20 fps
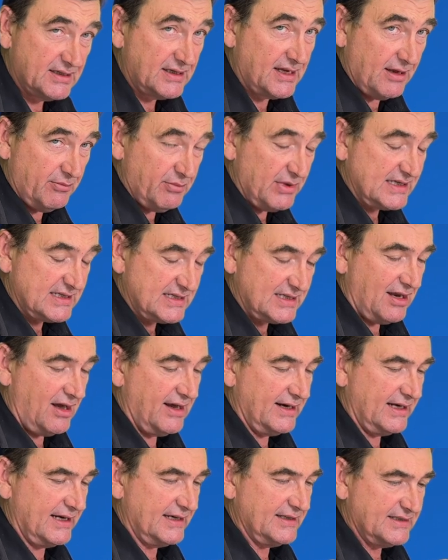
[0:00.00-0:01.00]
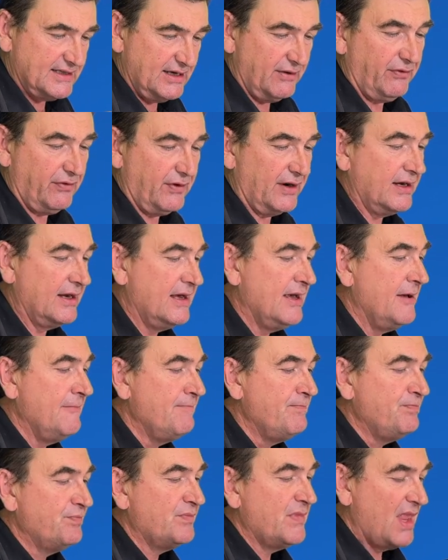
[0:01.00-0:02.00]
can be slightly different.
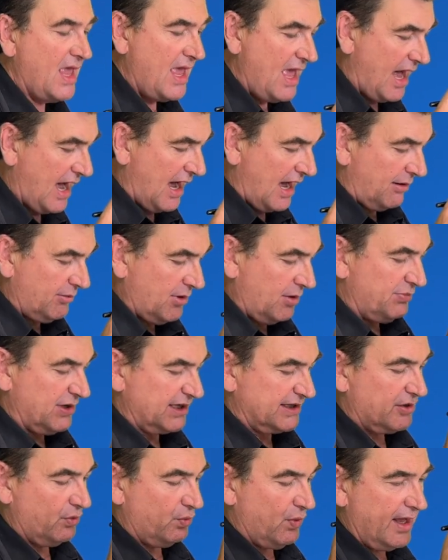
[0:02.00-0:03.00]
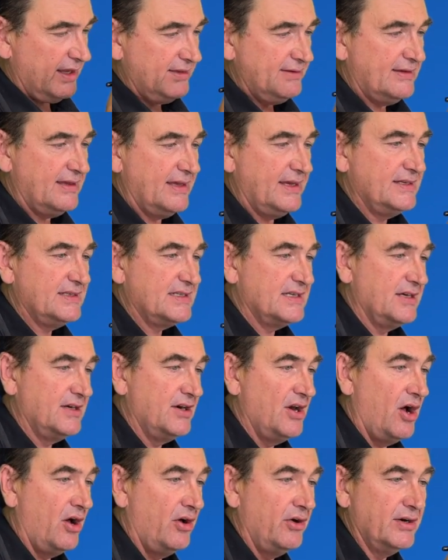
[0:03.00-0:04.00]
But the one thing to
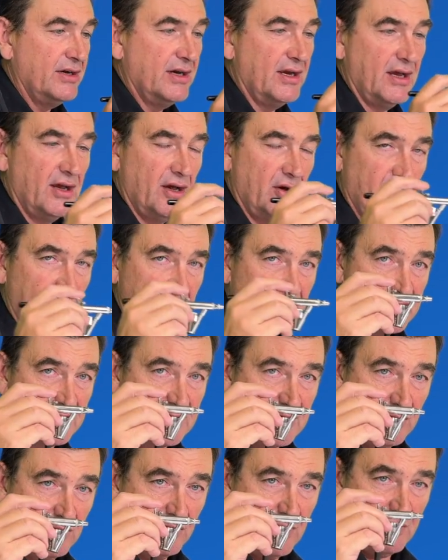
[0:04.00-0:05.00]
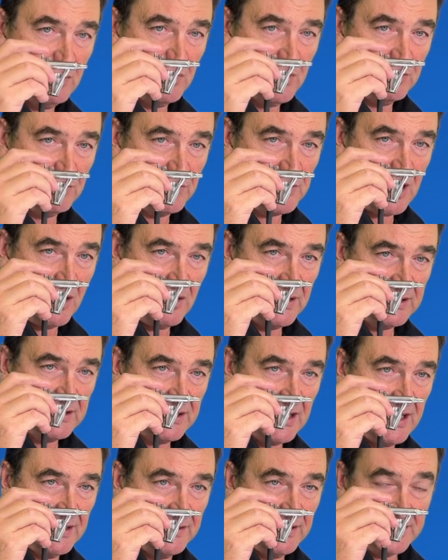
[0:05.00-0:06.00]
note was when we're going
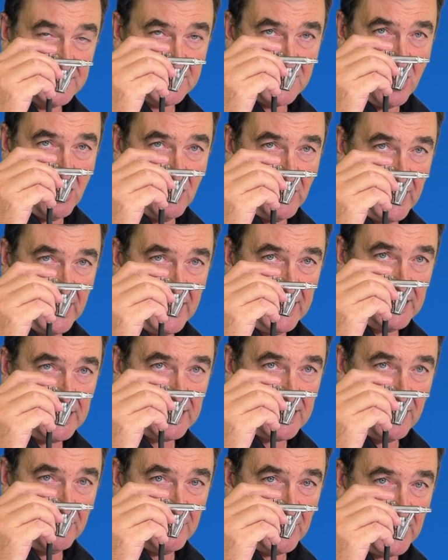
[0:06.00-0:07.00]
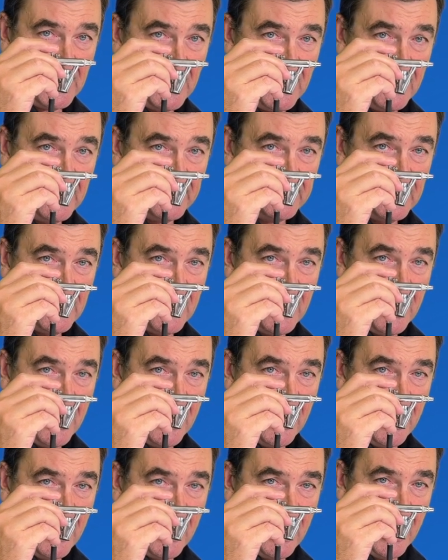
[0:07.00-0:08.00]
down, there's no ink coming out.
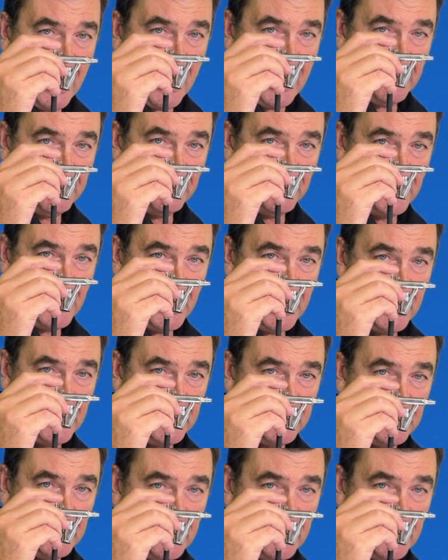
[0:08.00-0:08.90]
And then